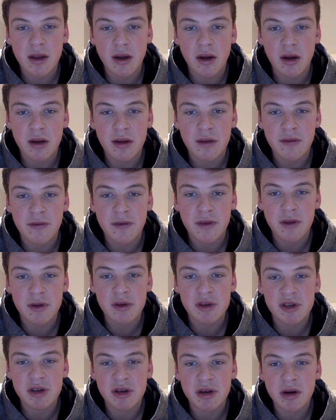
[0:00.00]
on the
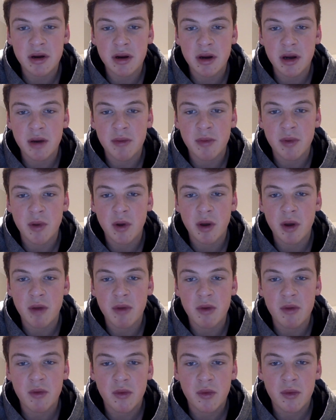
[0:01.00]
future
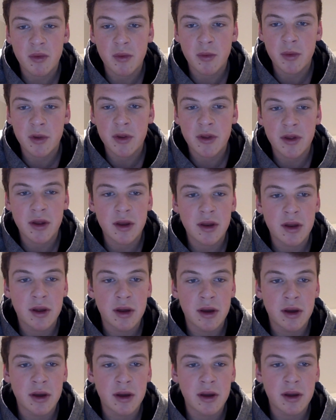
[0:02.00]
employment within
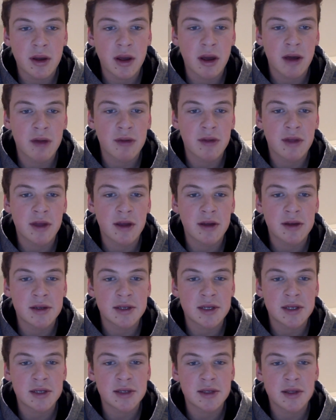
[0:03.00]
the healthcare
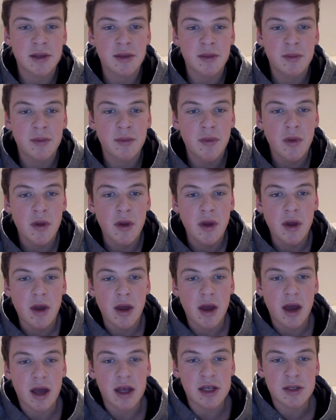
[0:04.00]
system
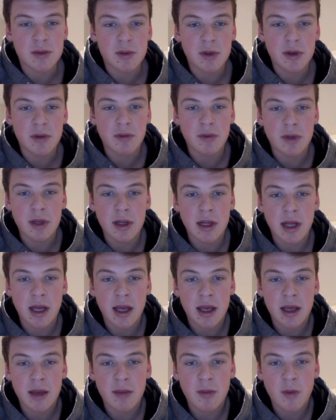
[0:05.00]
as we
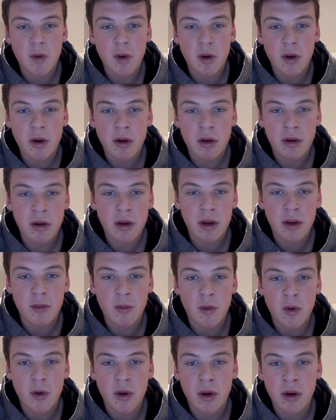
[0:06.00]
relay more and
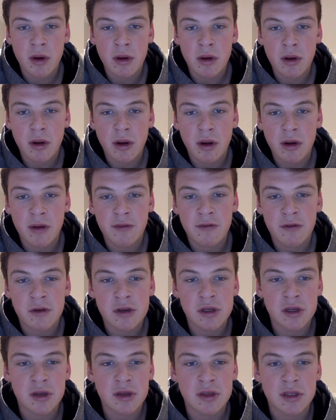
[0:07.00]
more
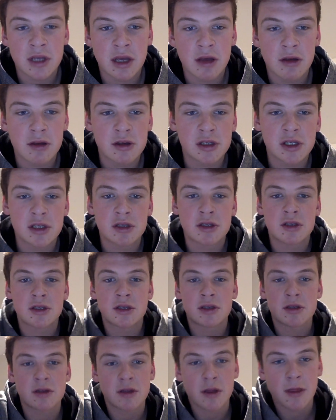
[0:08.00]
artificial intelligence.